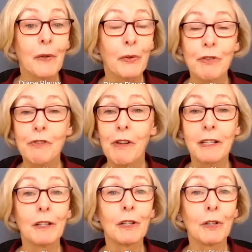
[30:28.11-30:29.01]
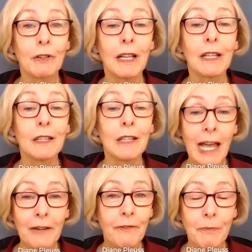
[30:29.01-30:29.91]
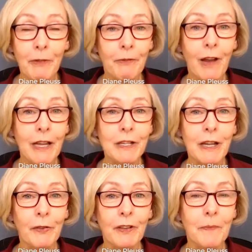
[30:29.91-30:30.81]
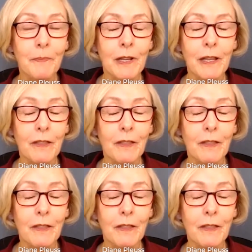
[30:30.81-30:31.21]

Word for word: So you're going to learn a lot from the franchise company.